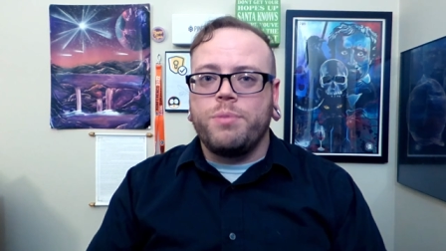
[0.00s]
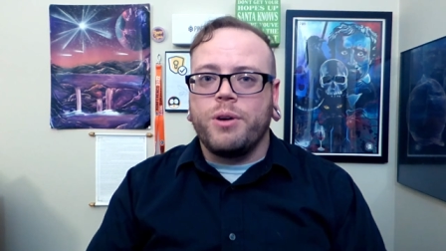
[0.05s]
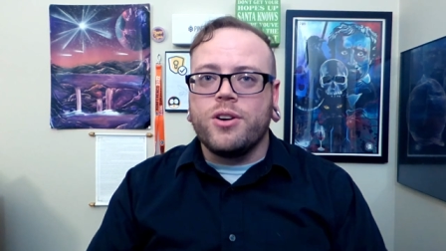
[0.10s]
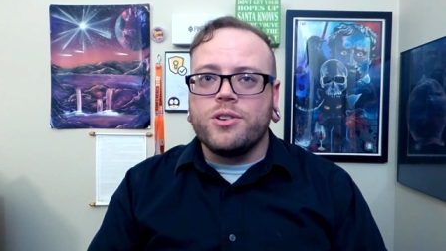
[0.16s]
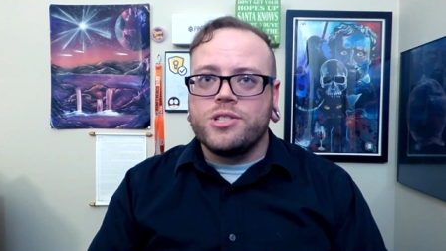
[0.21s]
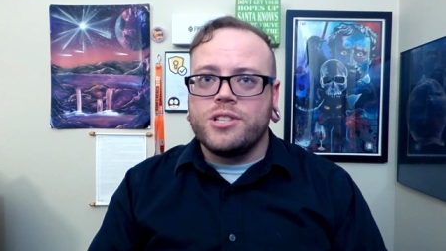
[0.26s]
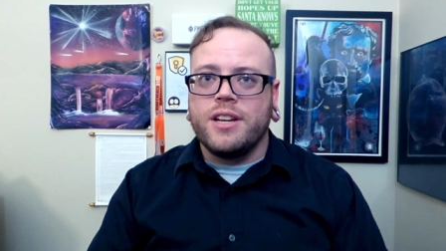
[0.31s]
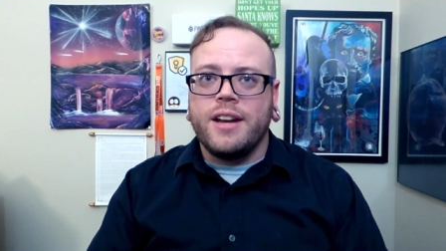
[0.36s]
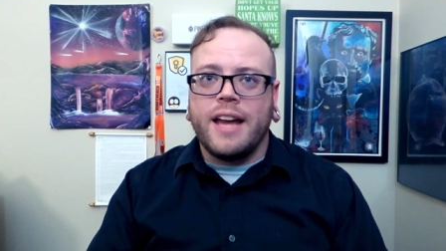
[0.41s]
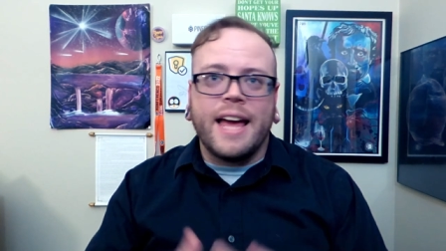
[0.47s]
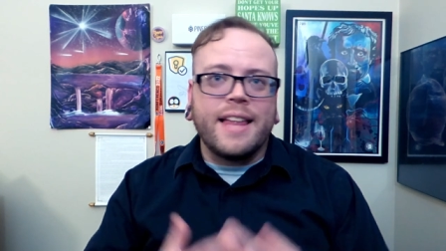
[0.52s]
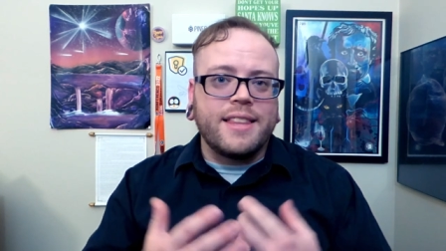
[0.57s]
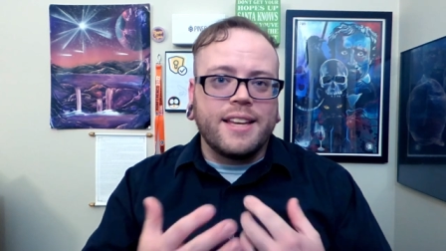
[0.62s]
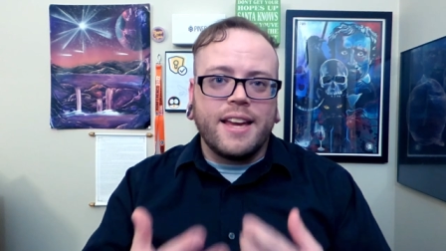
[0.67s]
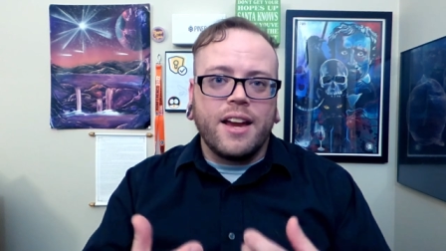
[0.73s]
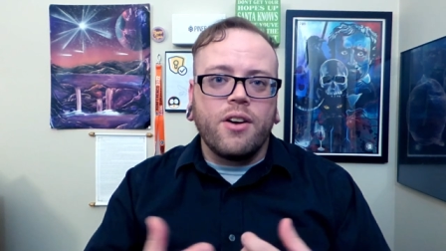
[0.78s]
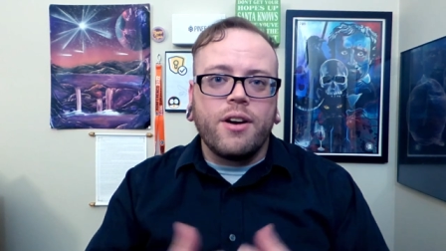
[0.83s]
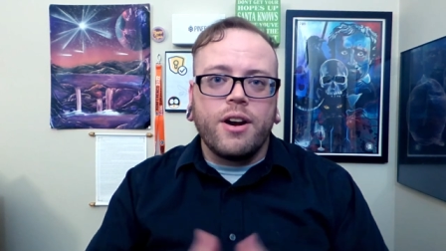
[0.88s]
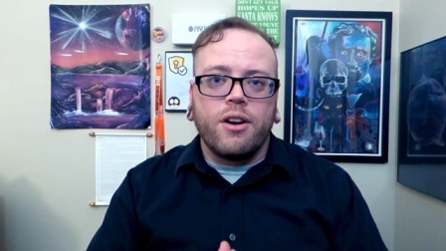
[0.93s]
person at
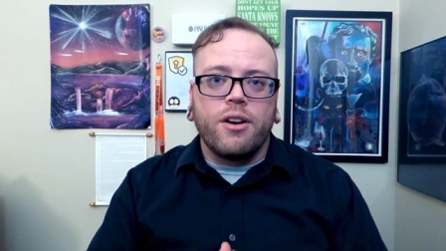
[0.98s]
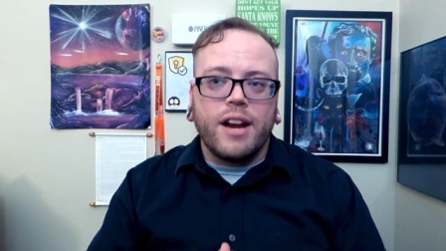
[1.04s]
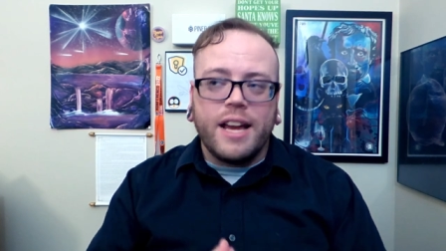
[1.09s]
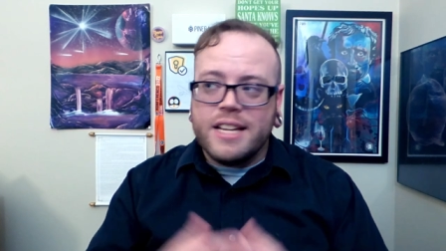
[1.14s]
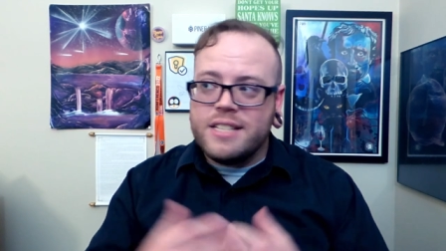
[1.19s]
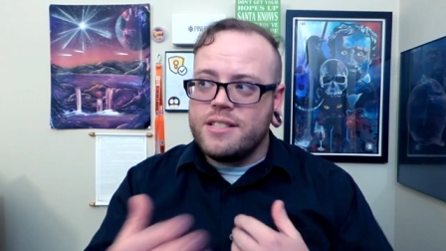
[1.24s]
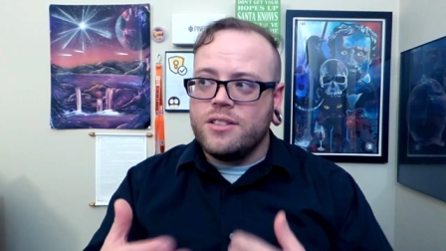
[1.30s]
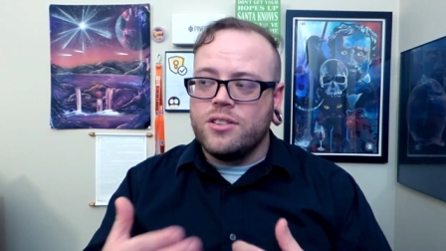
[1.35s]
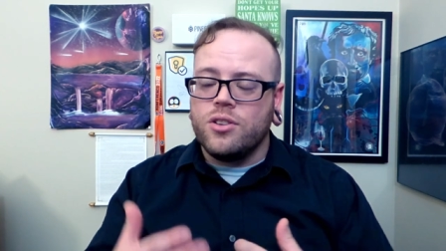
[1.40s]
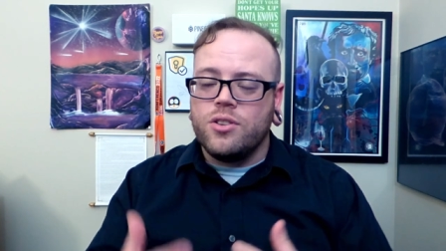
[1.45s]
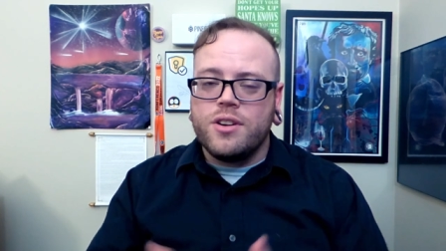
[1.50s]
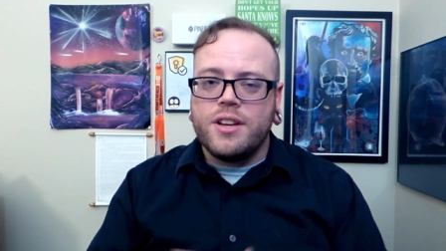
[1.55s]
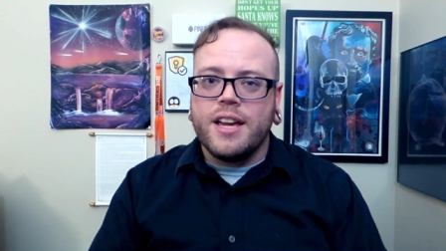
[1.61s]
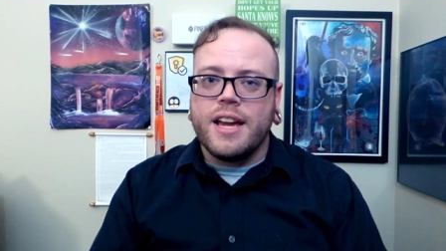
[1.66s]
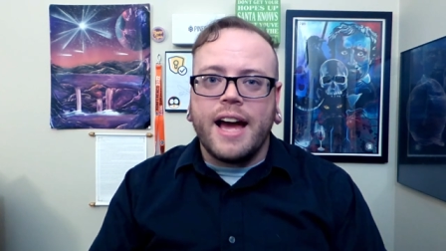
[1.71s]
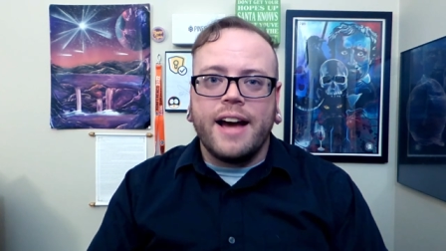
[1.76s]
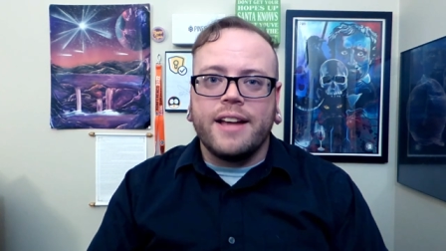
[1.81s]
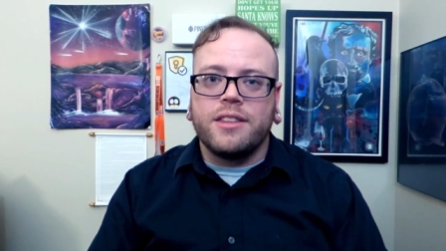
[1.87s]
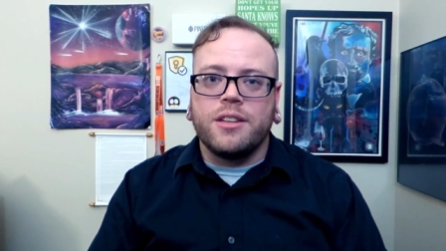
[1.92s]
the carrier isn't
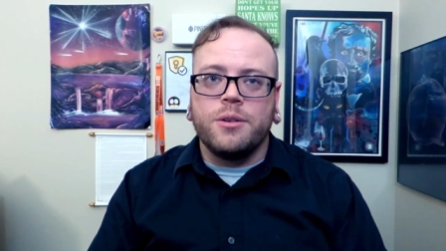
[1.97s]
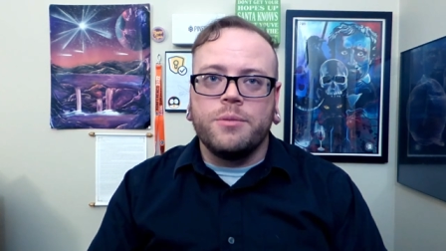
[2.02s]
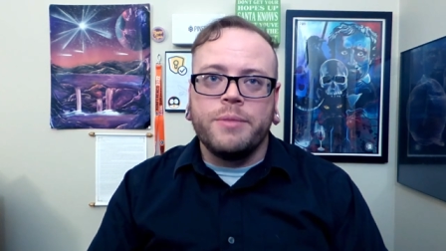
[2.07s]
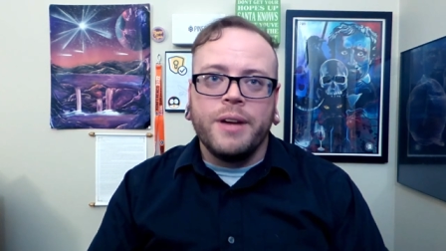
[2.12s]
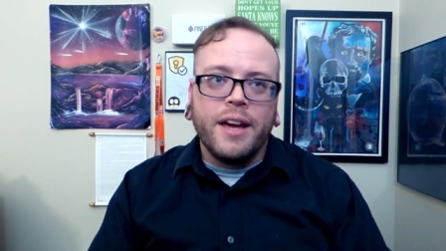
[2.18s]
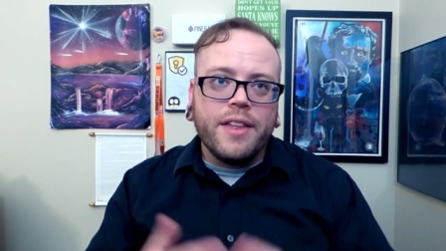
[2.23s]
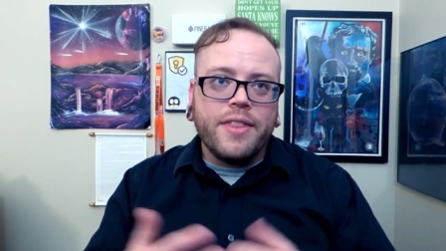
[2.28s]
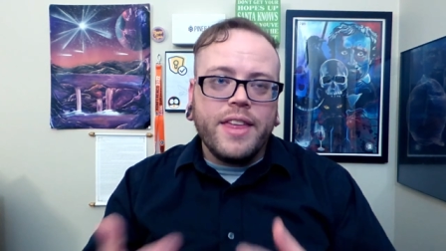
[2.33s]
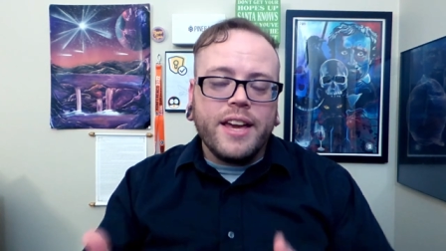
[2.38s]
looking at them,